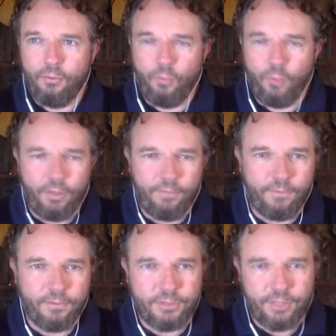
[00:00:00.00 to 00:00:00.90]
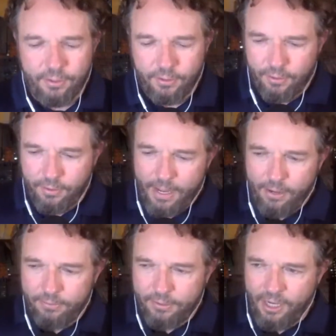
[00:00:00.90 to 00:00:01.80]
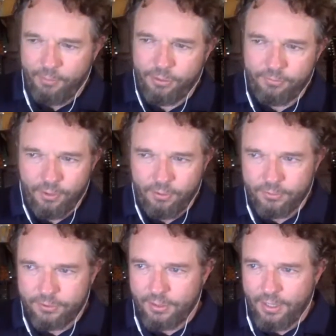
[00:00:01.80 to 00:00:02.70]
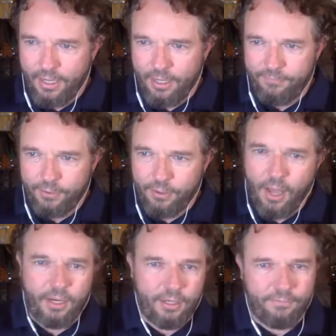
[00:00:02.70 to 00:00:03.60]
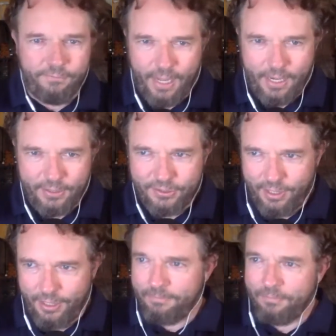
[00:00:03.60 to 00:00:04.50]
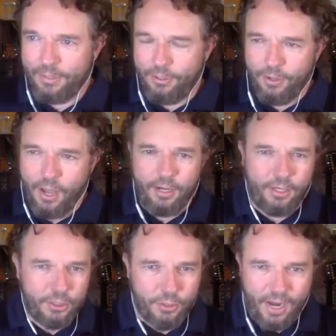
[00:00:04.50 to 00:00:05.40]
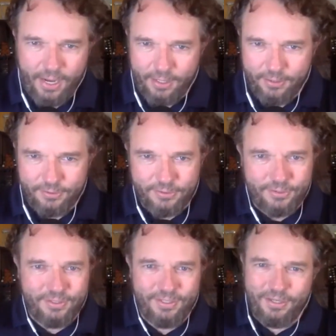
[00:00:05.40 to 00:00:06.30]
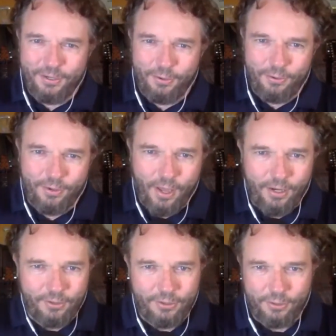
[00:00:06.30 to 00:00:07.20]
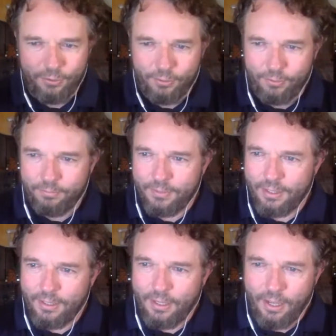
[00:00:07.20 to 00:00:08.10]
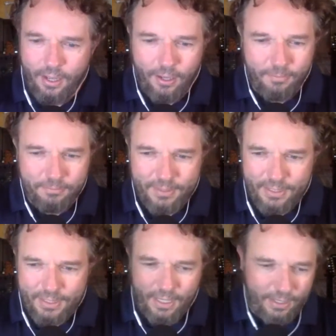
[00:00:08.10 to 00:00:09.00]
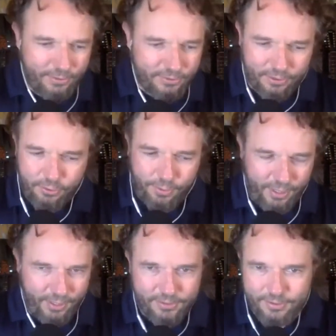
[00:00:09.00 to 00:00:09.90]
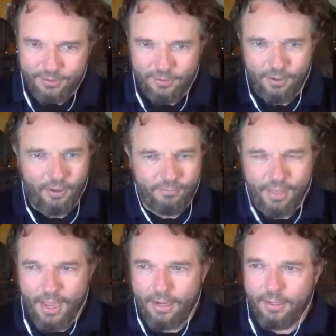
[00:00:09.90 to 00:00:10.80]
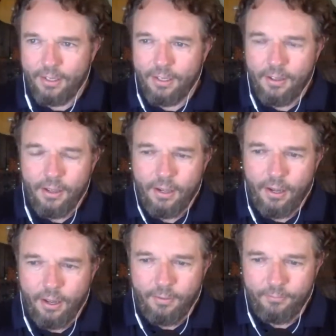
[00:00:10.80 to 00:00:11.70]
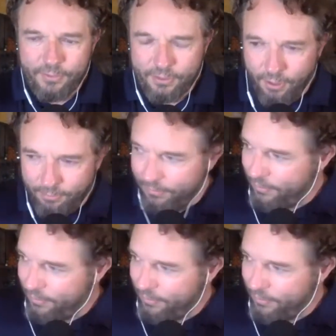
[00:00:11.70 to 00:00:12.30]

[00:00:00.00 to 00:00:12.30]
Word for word: when you first hear about Game of Thrones, and if you're not into fantasy, you're not into dragons, you know, you're not into uh, kings and queens and all of that. Um, sorry,